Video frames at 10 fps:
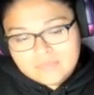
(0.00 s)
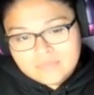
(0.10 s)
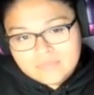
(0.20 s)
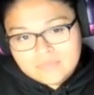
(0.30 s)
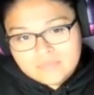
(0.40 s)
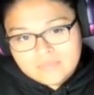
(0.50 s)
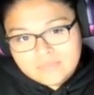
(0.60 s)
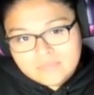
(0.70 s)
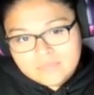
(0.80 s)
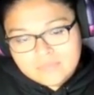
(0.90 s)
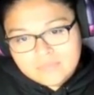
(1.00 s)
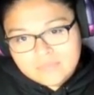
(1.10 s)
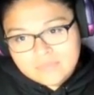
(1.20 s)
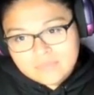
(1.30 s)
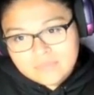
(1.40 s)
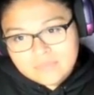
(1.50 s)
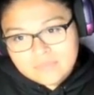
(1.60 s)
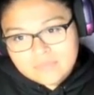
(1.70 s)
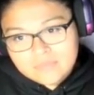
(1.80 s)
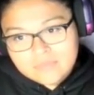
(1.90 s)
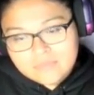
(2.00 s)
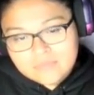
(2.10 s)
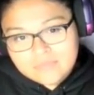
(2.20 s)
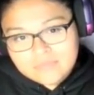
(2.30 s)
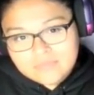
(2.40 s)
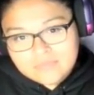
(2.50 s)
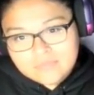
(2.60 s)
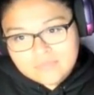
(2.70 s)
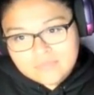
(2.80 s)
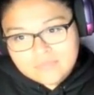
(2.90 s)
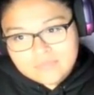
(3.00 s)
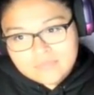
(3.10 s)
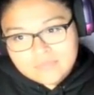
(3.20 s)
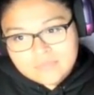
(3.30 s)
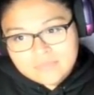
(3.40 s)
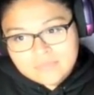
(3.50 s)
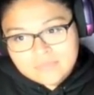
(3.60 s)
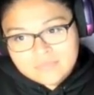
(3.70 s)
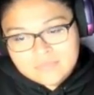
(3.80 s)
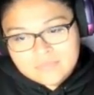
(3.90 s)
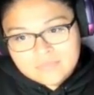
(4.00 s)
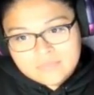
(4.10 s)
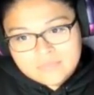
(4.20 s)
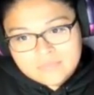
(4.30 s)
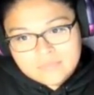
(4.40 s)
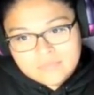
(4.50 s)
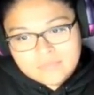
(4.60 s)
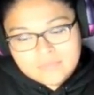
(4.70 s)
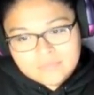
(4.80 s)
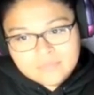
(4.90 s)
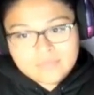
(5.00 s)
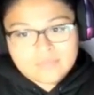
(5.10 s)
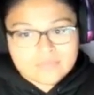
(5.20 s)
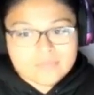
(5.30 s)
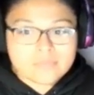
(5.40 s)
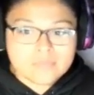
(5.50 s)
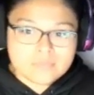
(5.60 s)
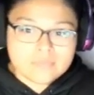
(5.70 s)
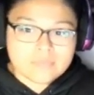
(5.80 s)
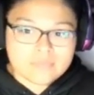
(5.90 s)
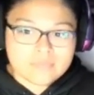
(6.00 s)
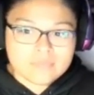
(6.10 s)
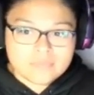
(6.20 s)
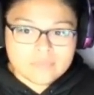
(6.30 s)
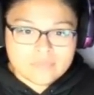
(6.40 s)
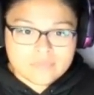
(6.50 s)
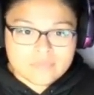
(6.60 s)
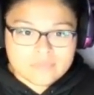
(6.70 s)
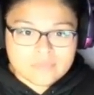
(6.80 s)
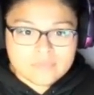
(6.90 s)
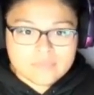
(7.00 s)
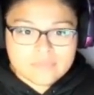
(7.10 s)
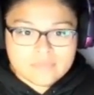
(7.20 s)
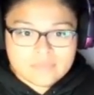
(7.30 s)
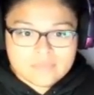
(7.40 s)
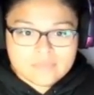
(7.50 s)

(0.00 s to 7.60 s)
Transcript: (not speaking)